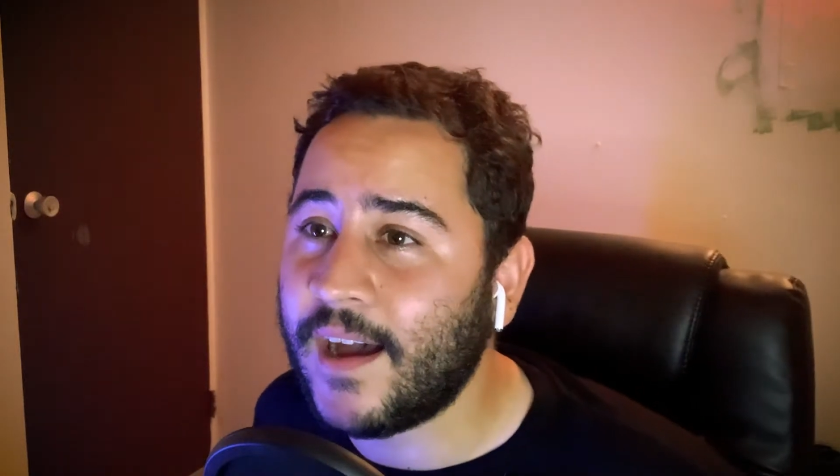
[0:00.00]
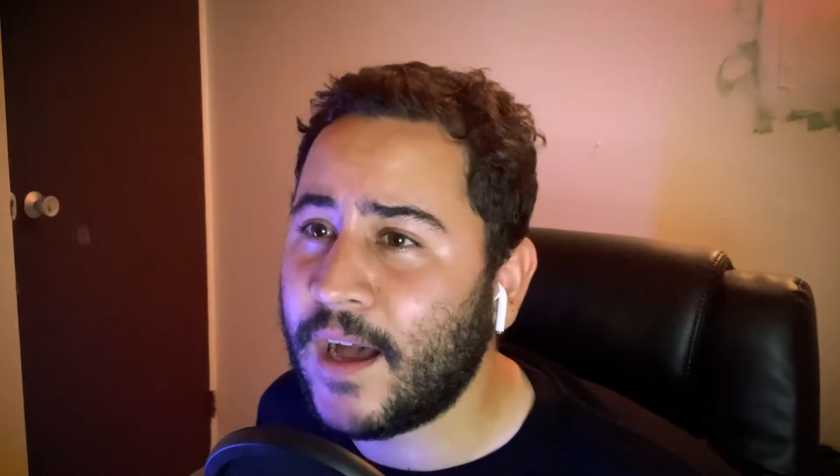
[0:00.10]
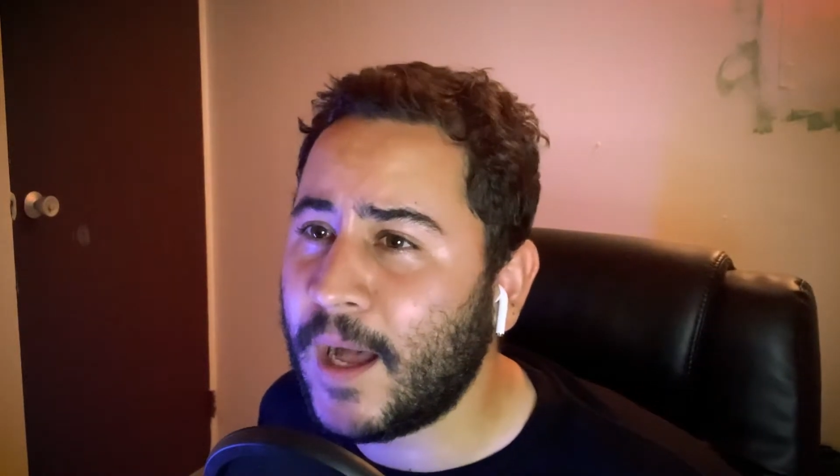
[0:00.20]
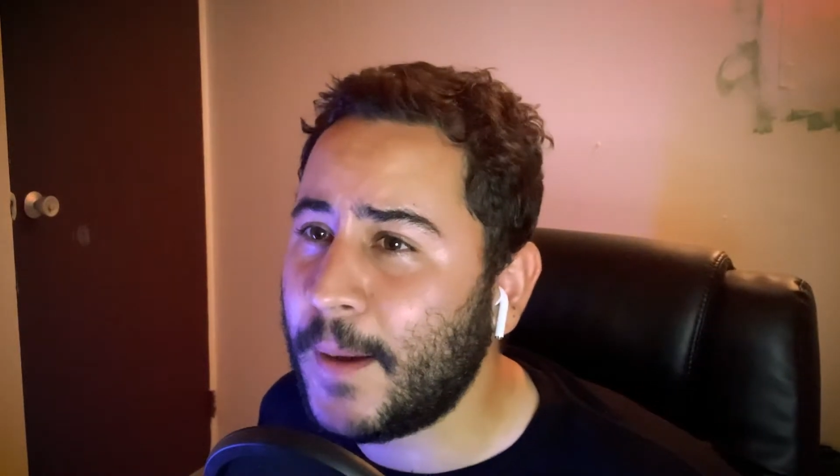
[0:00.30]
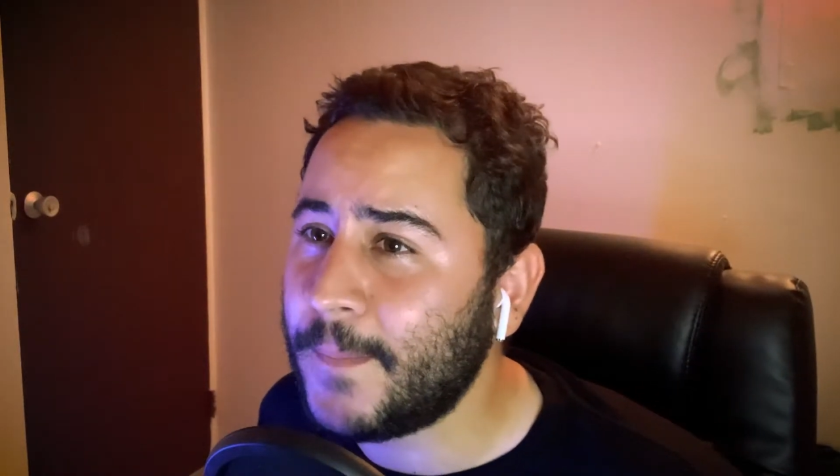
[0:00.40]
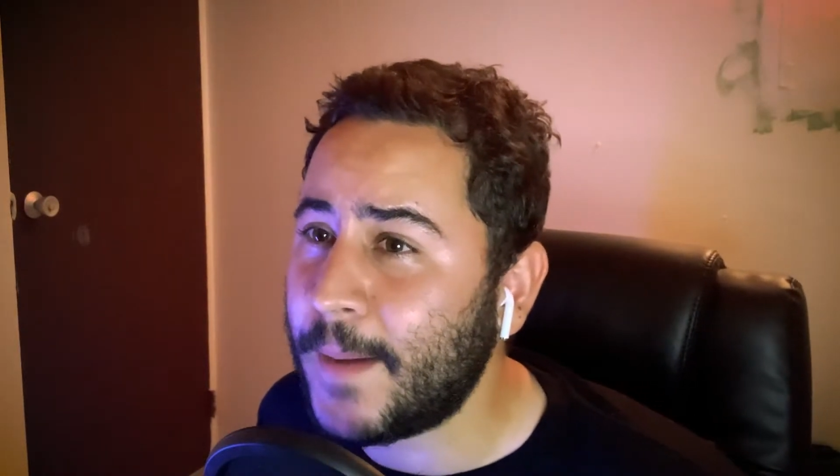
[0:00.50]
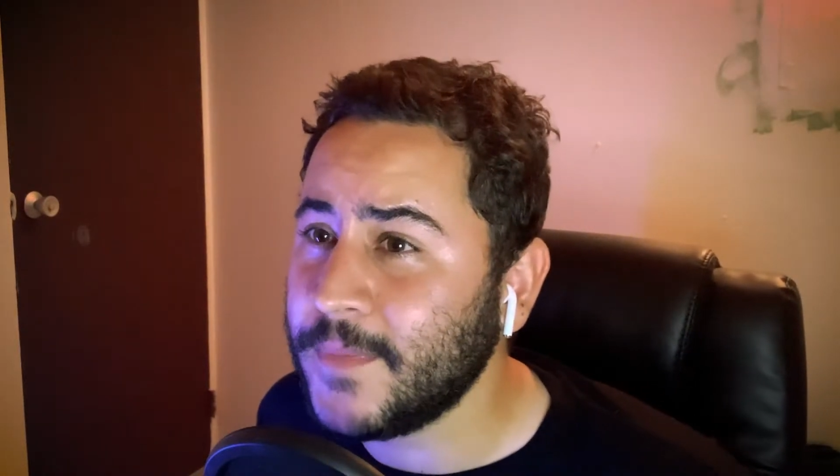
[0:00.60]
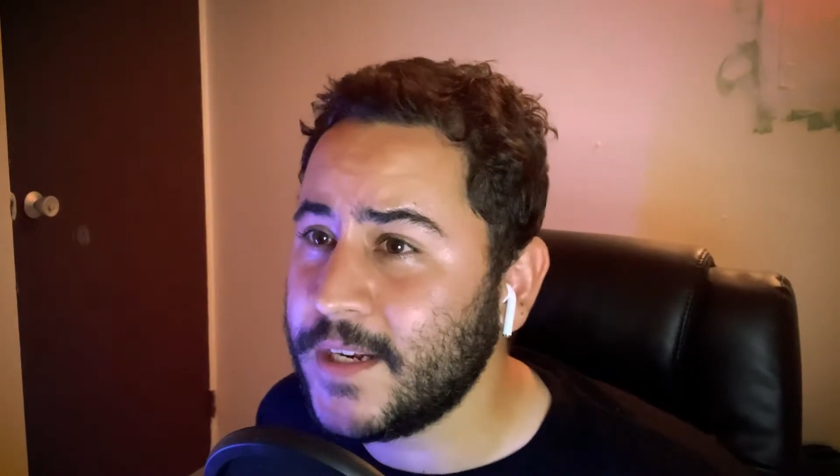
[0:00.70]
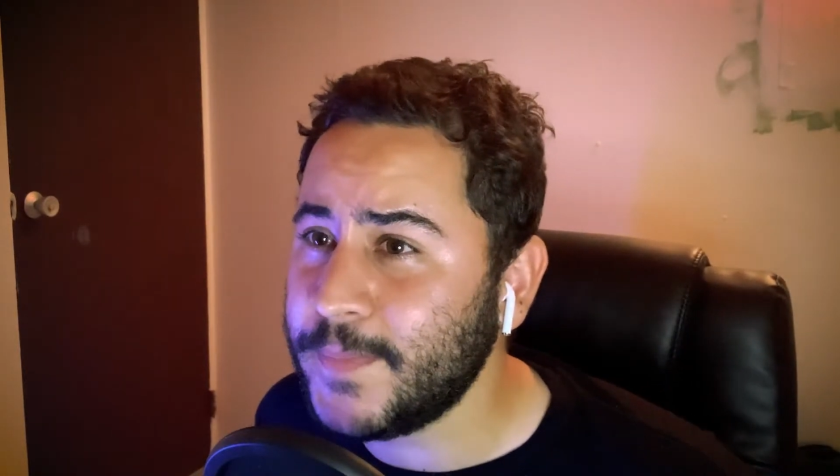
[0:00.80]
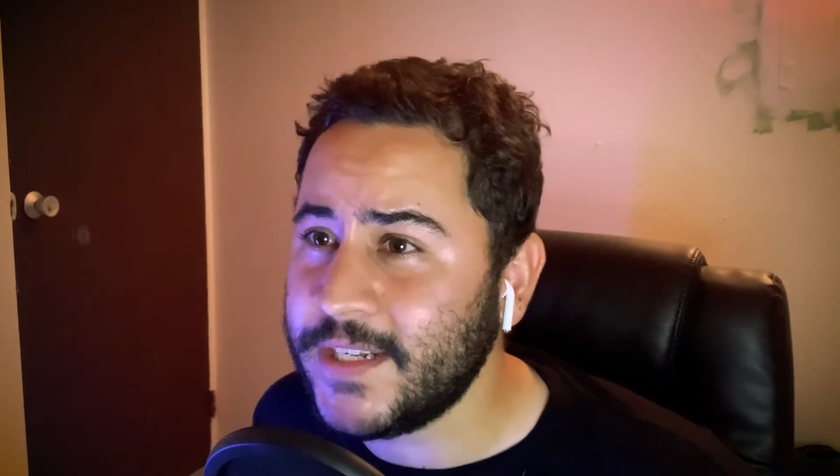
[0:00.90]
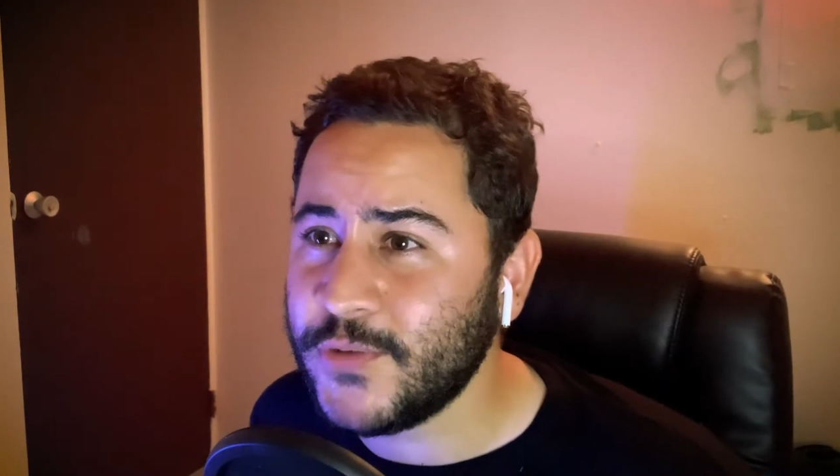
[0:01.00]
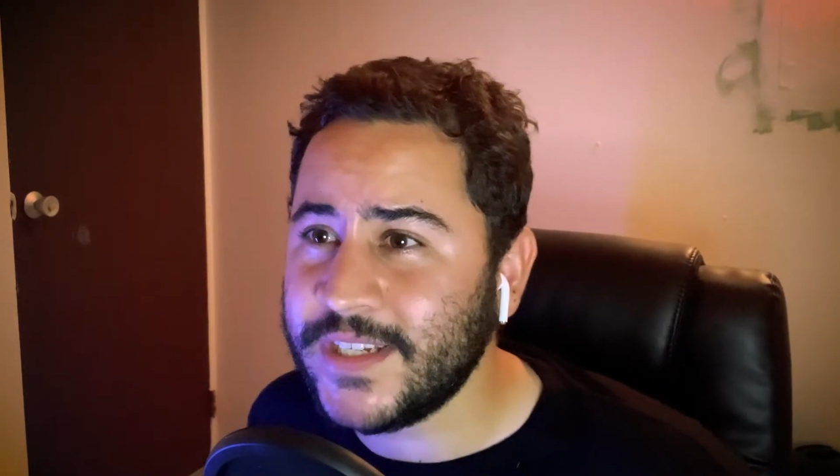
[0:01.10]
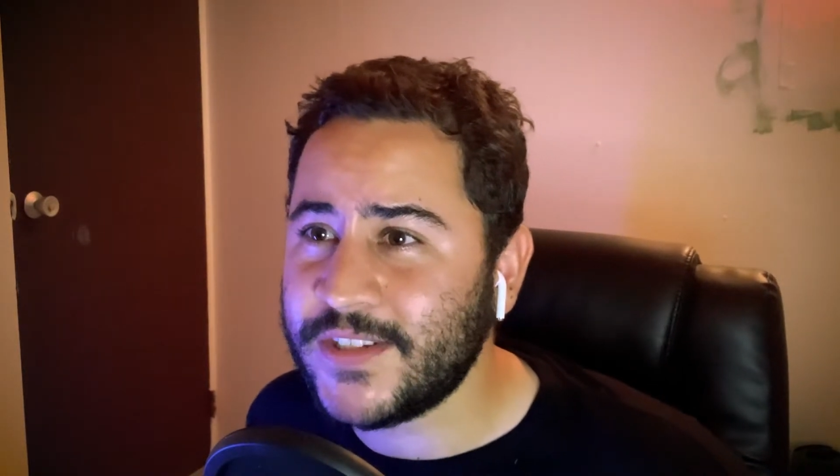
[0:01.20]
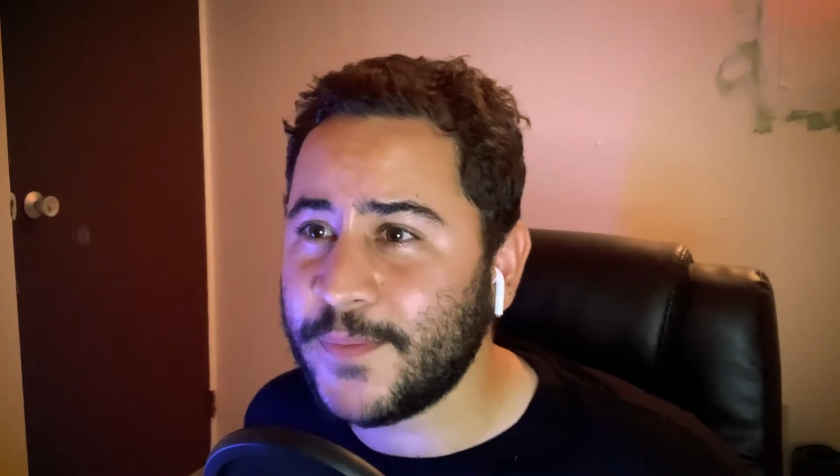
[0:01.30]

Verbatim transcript: I'm gonna be doing